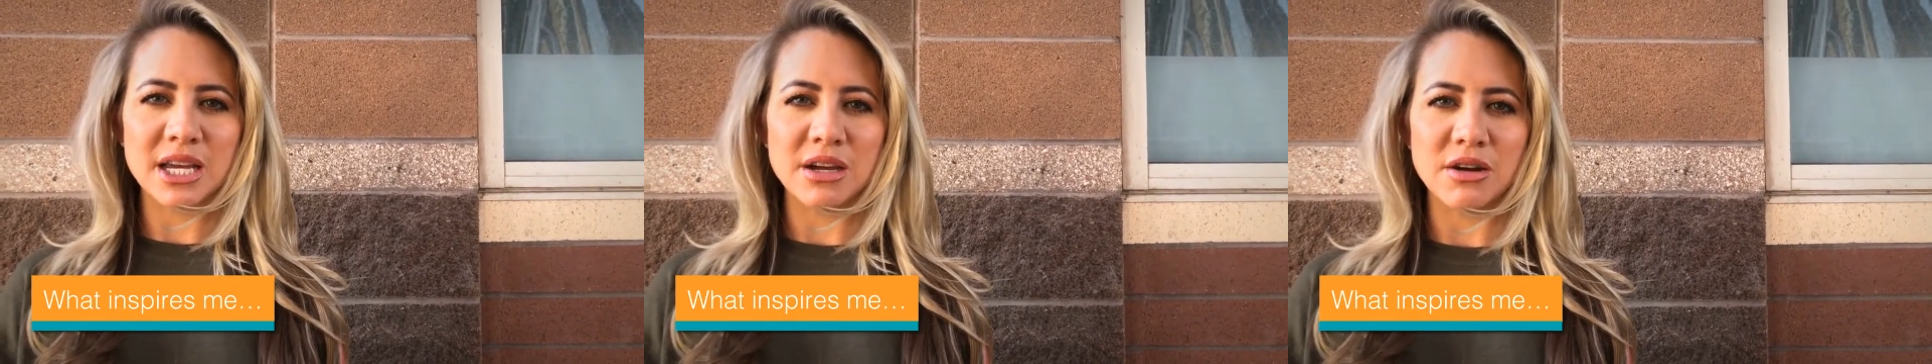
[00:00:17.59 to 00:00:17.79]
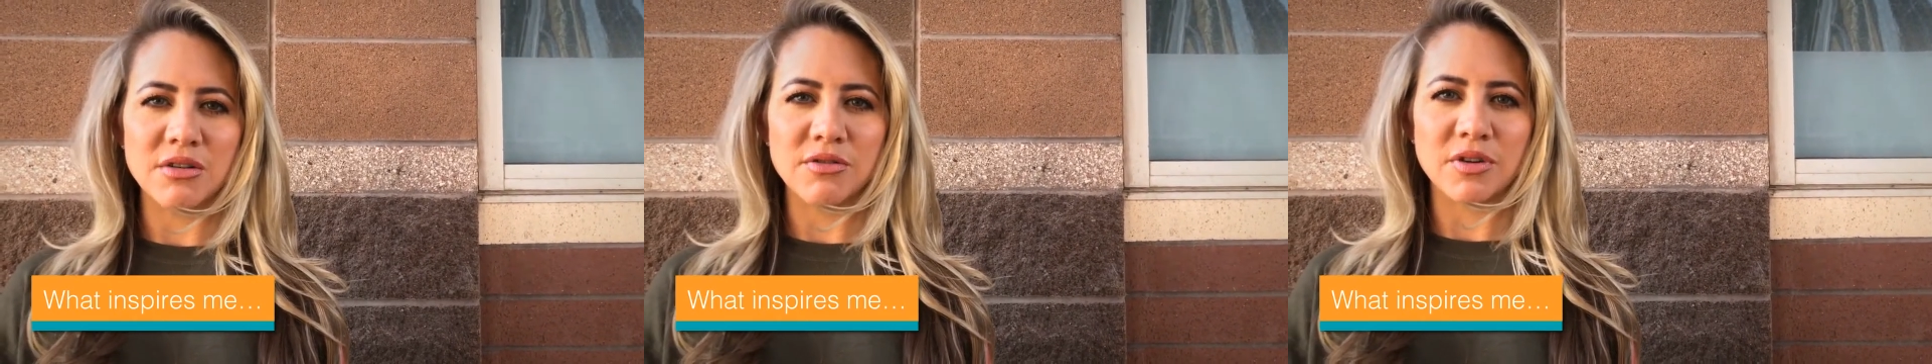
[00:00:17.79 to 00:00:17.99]

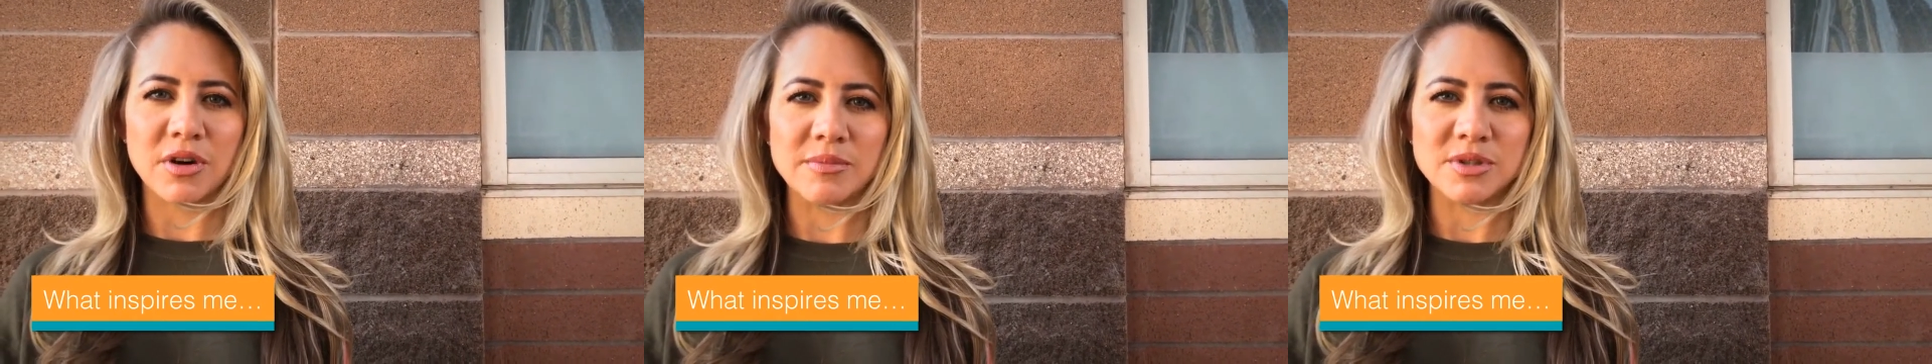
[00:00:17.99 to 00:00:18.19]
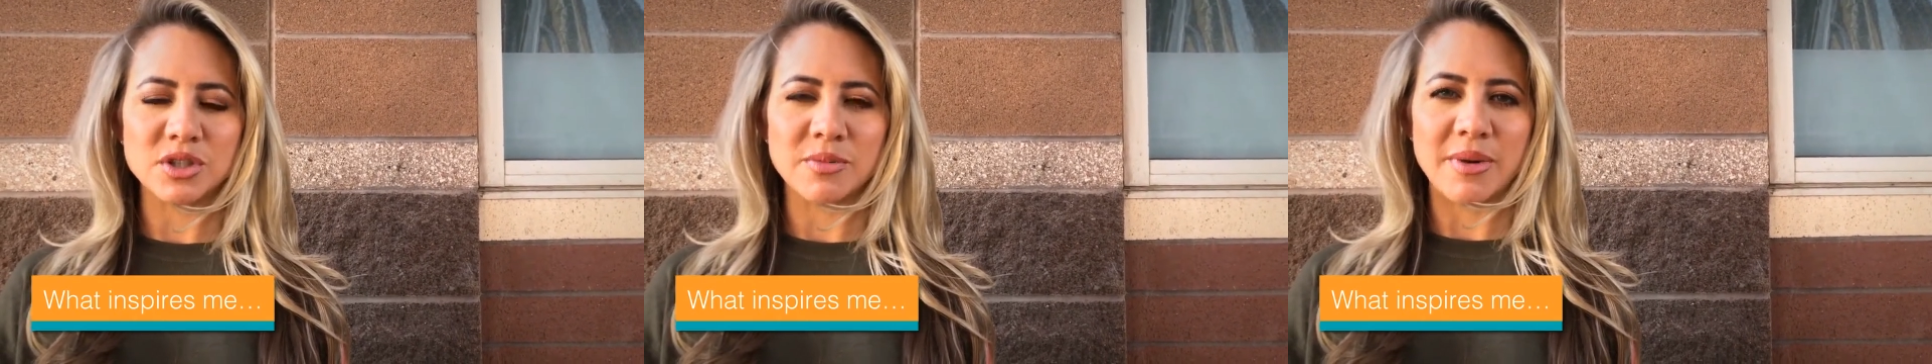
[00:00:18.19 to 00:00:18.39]
heal
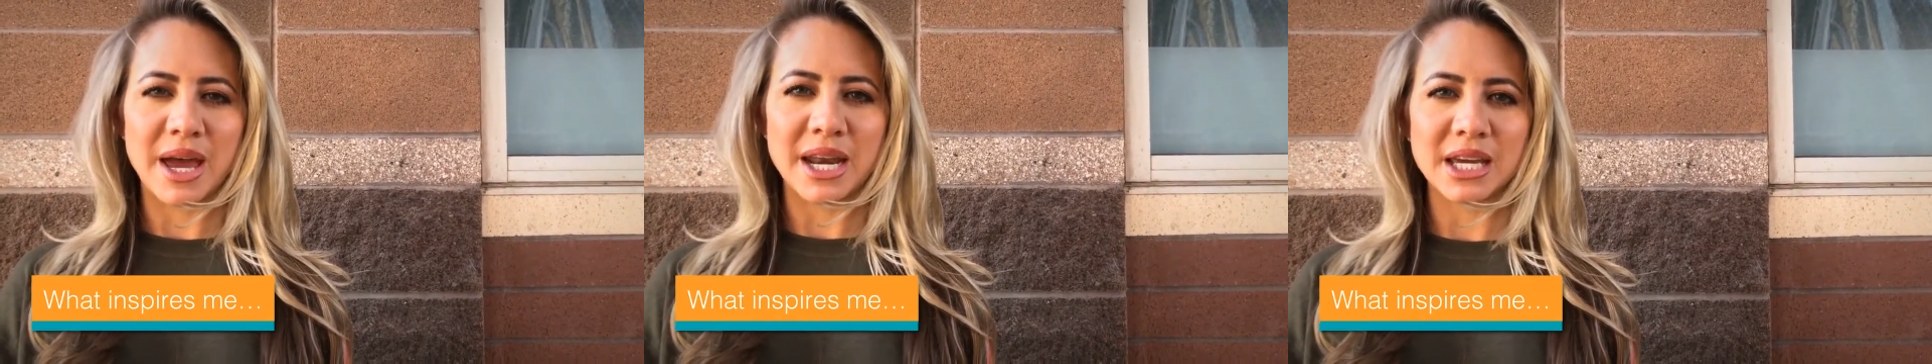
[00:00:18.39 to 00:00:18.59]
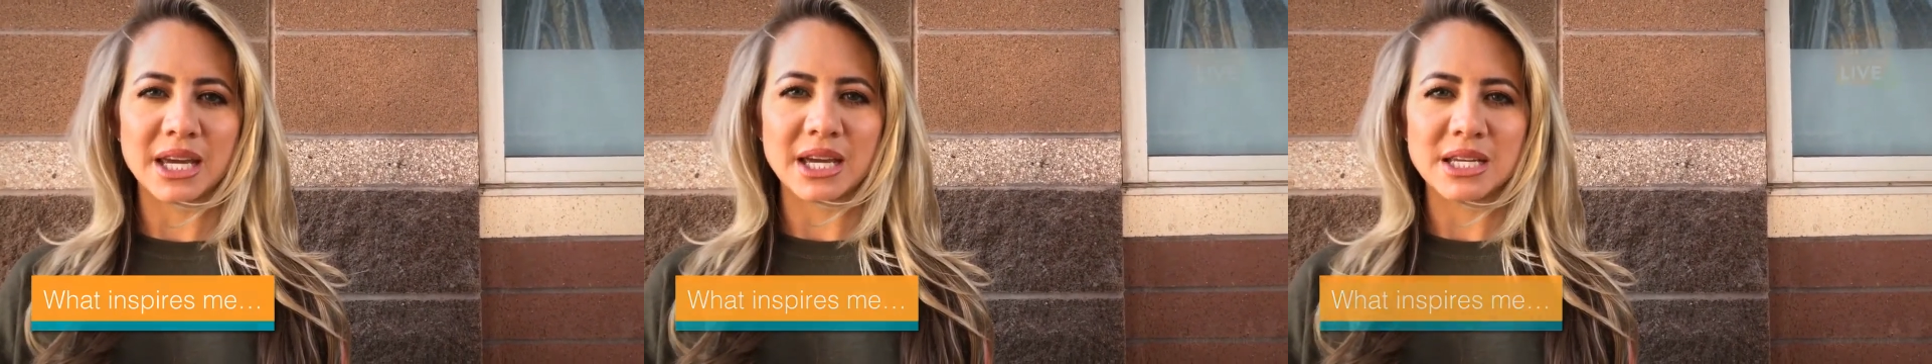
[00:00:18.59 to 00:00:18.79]
from
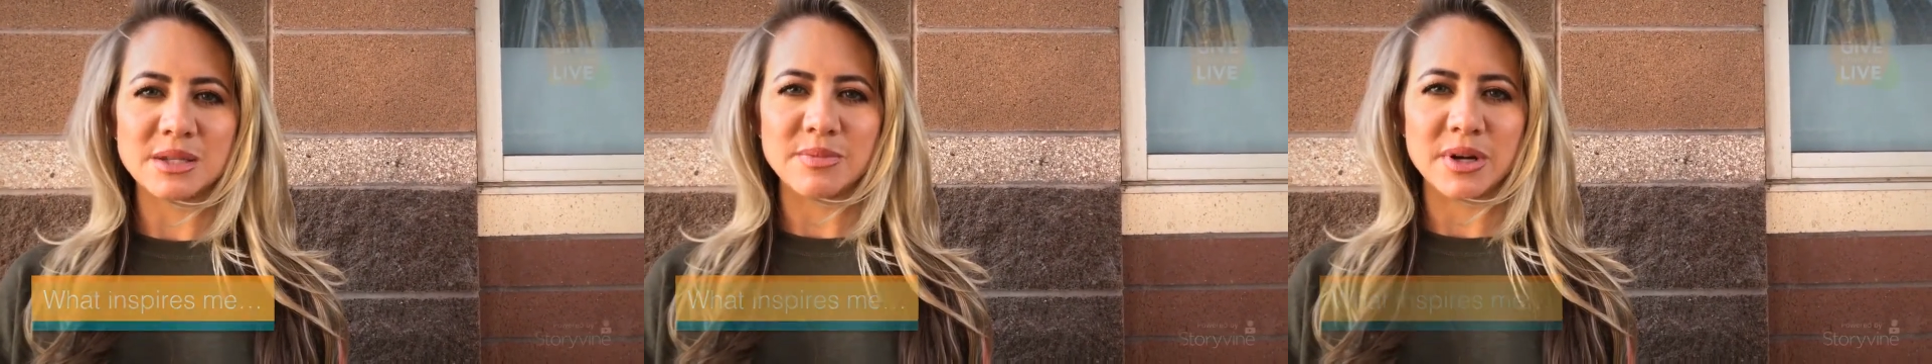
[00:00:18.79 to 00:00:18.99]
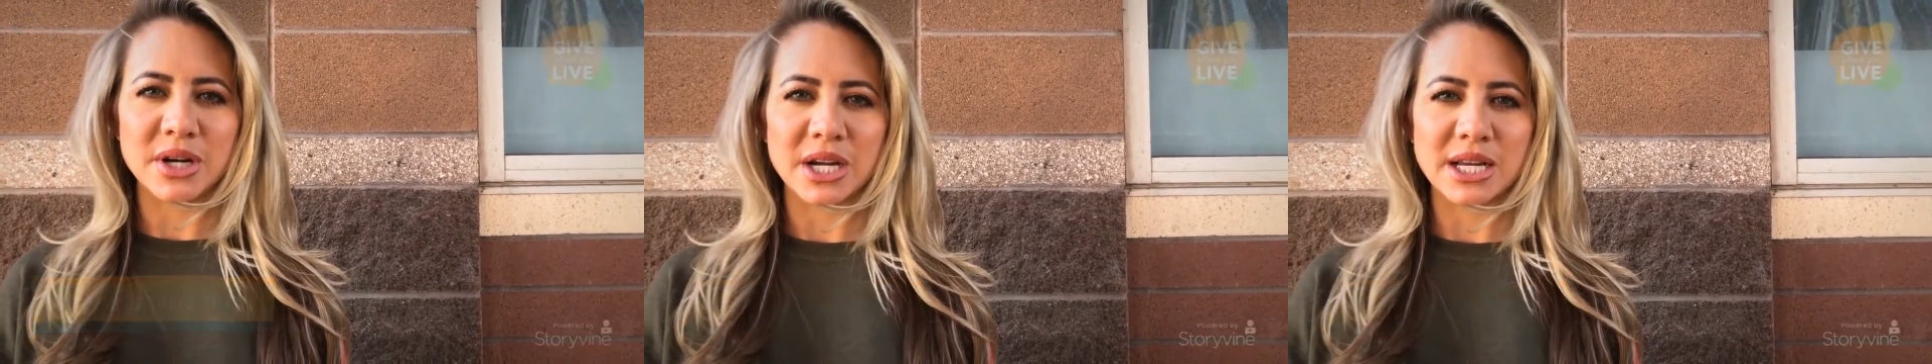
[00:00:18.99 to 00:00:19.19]
traumatic
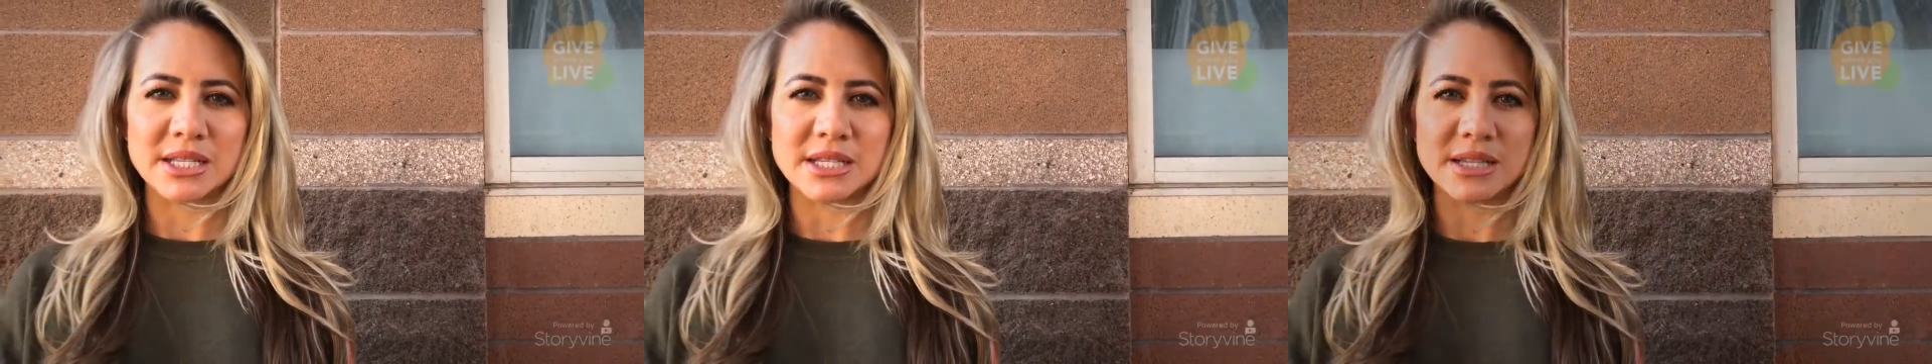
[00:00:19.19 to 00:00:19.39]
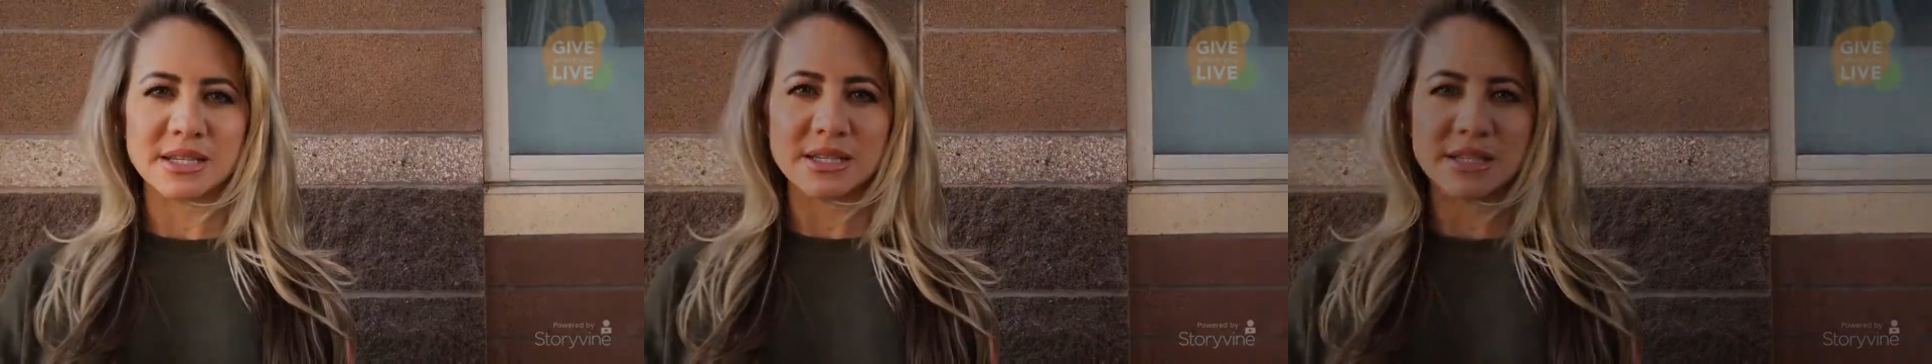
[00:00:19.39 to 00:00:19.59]

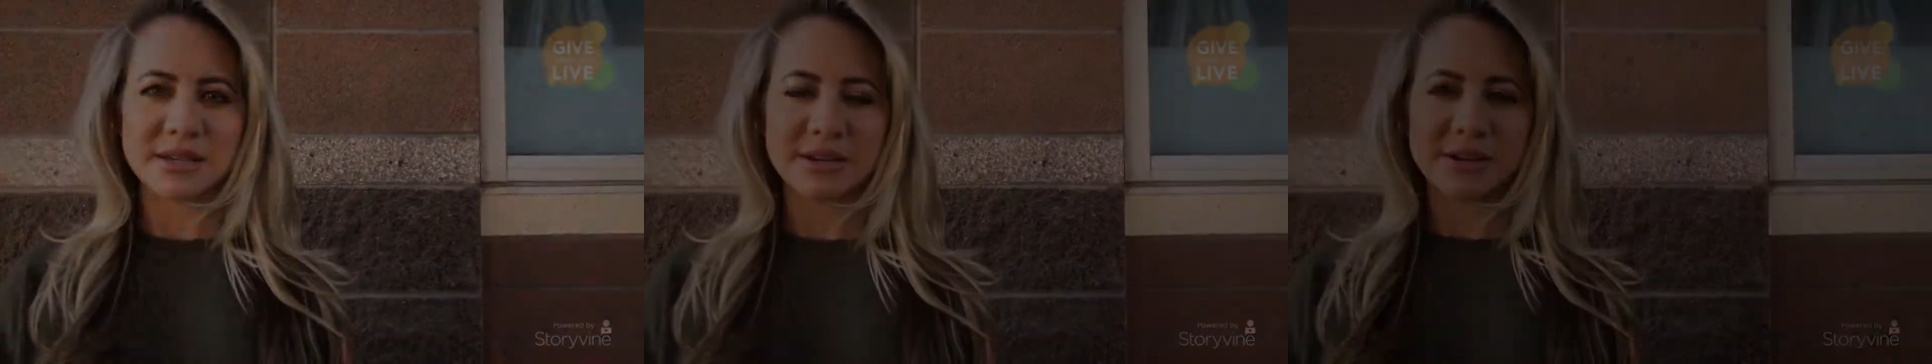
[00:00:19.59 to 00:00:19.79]
experiences.